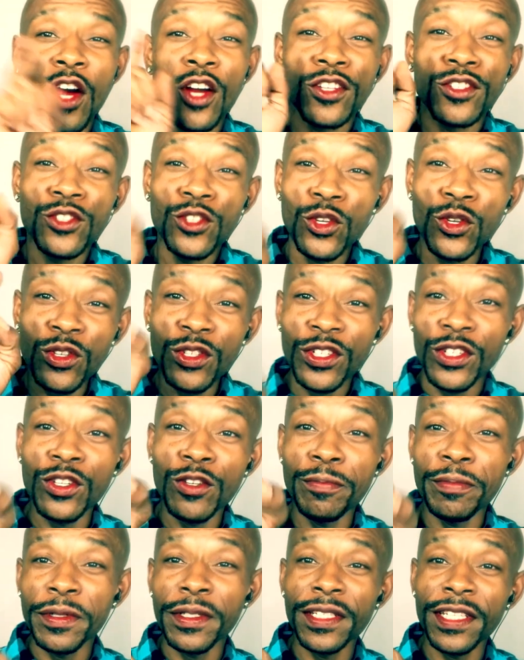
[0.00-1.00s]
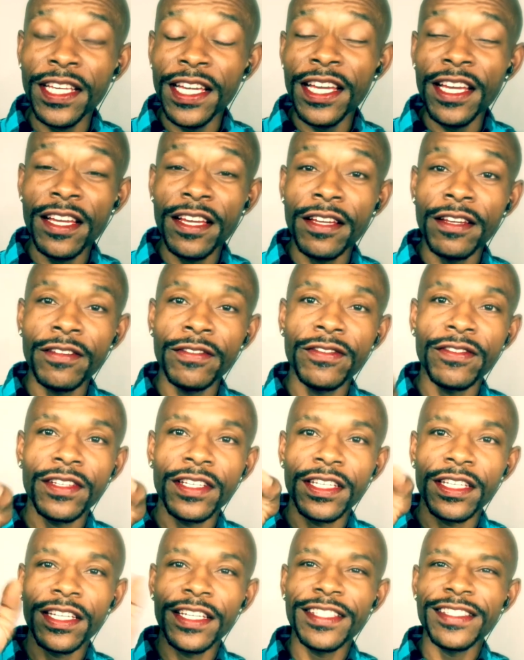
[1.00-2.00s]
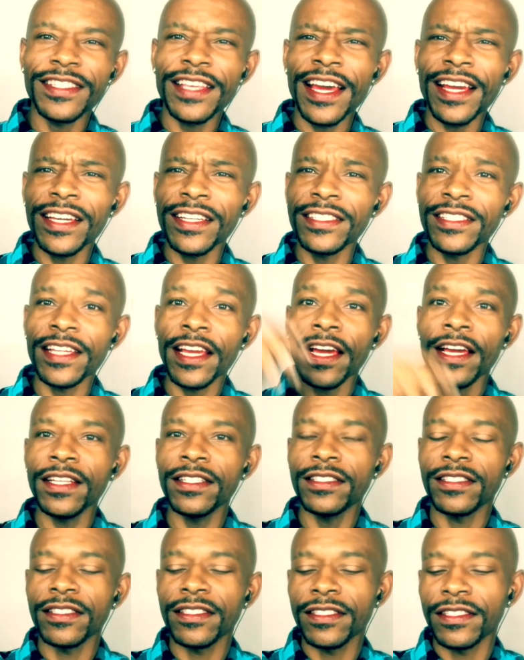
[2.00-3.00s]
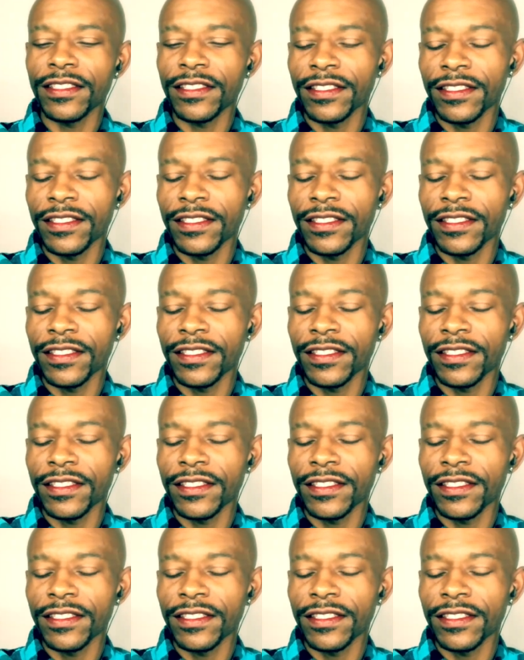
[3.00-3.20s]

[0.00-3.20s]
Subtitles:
Do you believe in second chances?